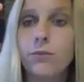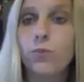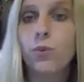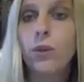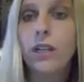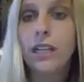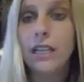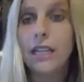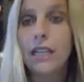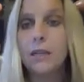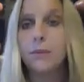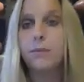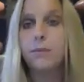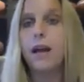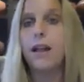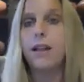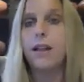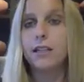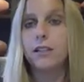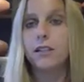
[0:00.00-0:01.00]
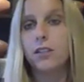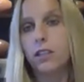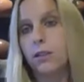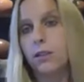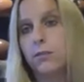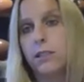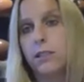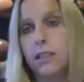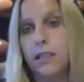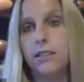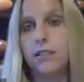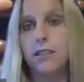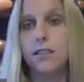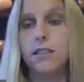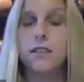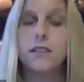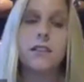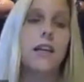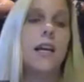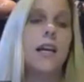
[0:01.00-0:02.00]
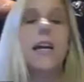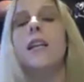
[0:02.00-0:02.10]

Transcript: really compelling circumstances,